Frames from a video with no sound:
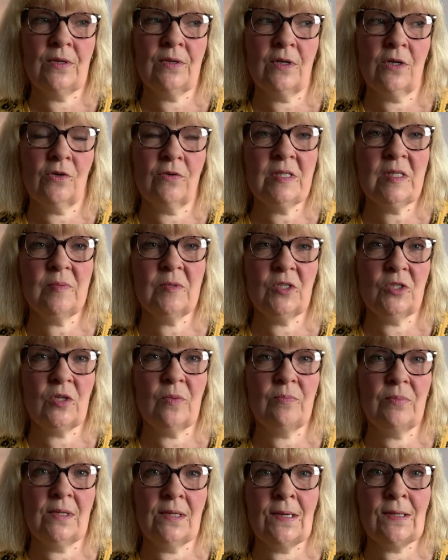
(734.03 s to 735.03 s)
Christmas
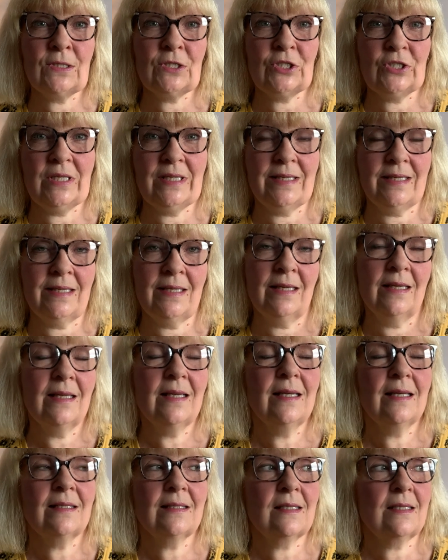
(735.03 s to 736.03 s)
jumper last year
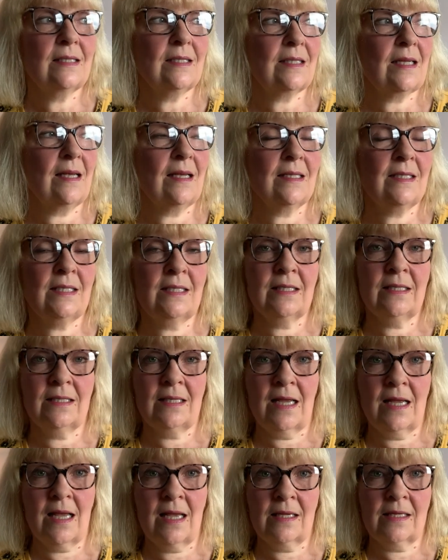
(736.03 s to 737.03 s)
that I didn't
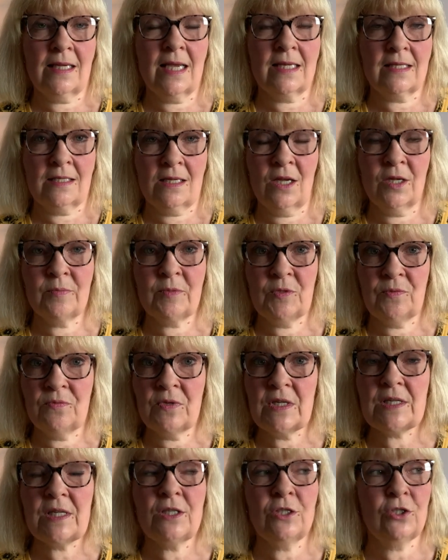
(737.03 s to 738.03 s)
get time to
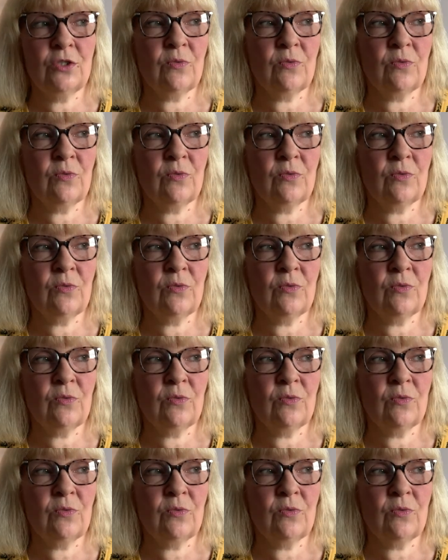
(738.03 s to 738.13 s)
finish.